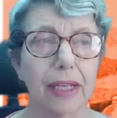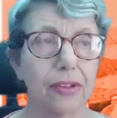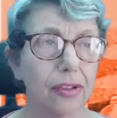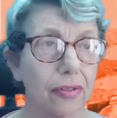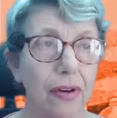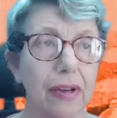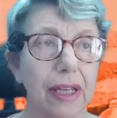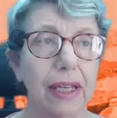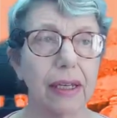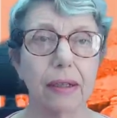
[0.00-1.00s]
It's a
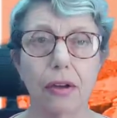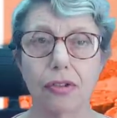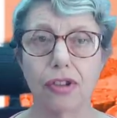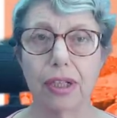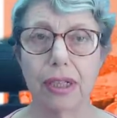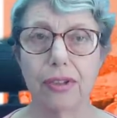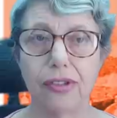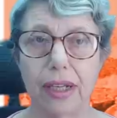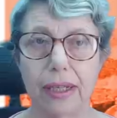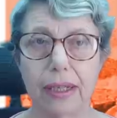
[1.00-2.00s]
very ecologically
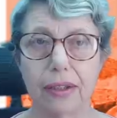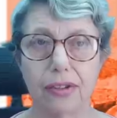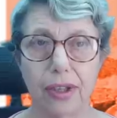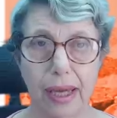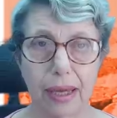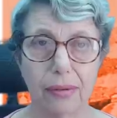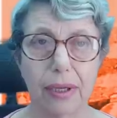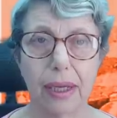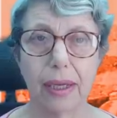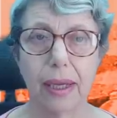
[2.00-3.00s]
delicate
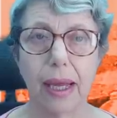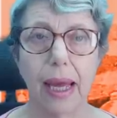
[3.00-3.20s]
area,